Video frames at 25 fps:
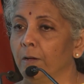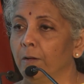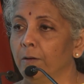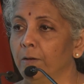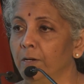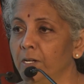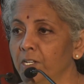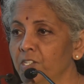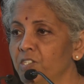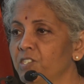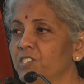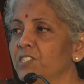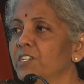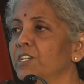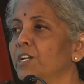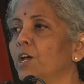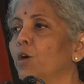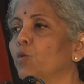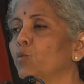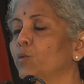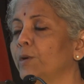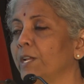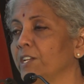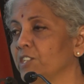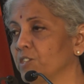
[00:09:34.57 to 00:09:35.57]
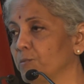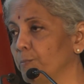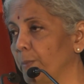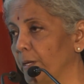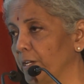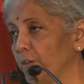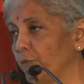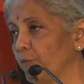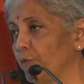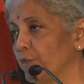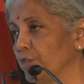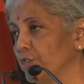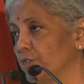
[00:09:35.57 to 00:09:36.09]
listed out as
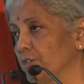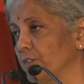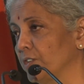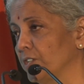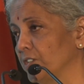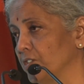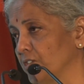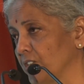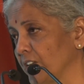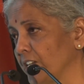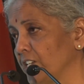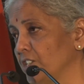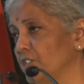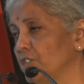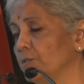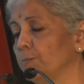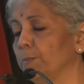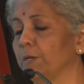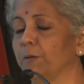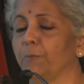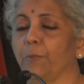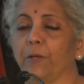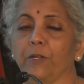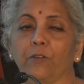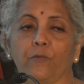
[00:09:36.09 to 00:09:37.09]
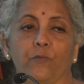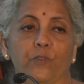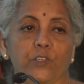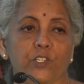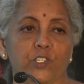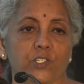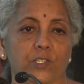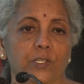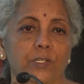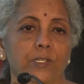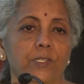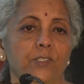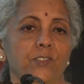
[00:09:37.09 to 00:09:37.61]
beneficiaries, eligible
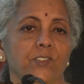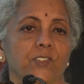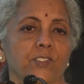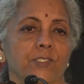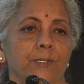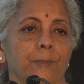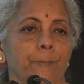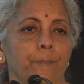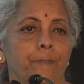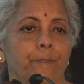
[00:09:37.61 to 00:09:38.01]
beneficiaries,